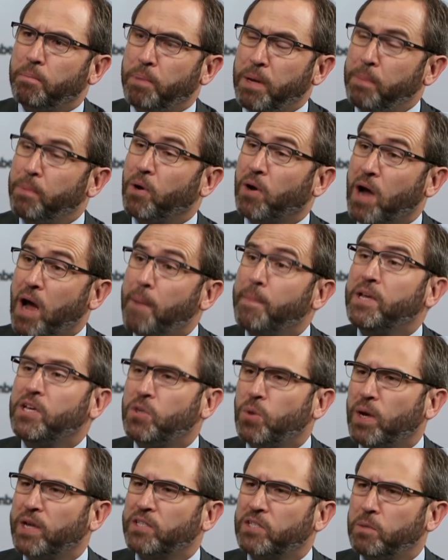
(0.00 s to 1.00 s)
people coming
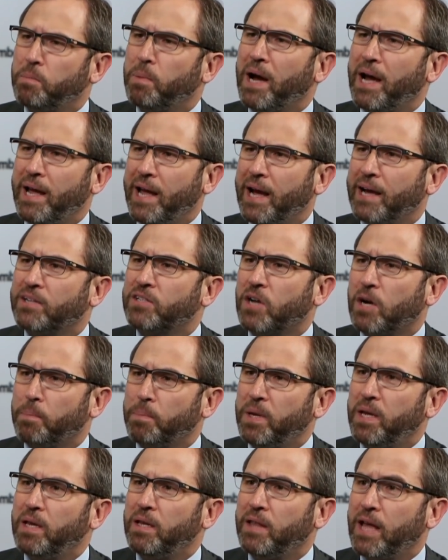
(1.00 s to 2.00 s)
to us to buy
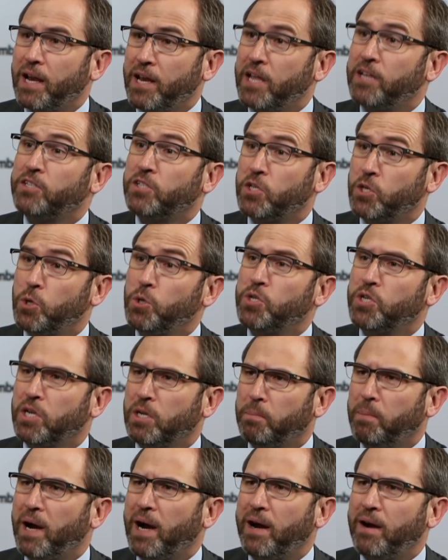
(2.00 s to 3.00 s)
XRP, that
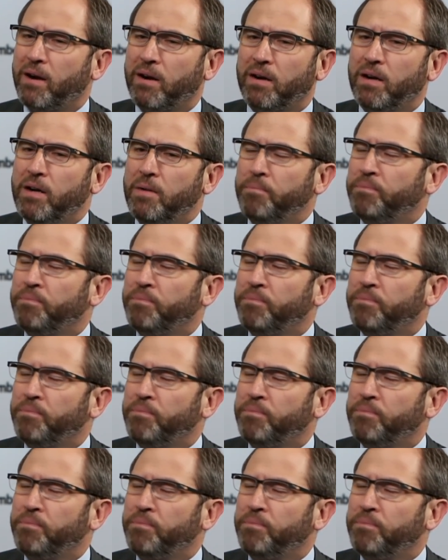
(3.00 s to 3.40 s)
institutional buyer,